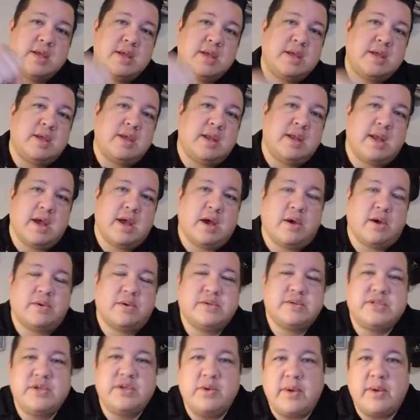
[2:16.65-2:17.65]
you know,
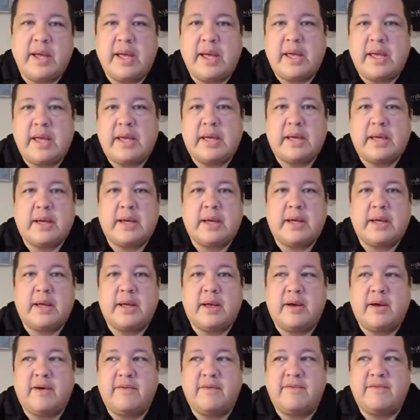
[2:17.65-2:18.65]
to a,
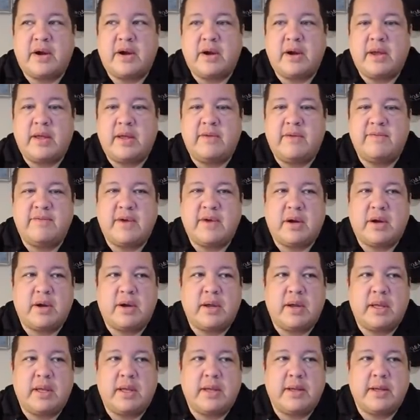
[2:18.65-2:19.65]
uh, a very,
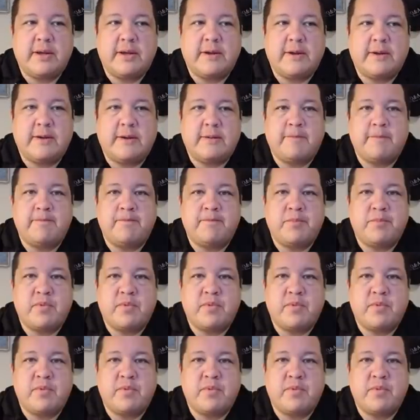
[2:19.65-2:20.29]
very um,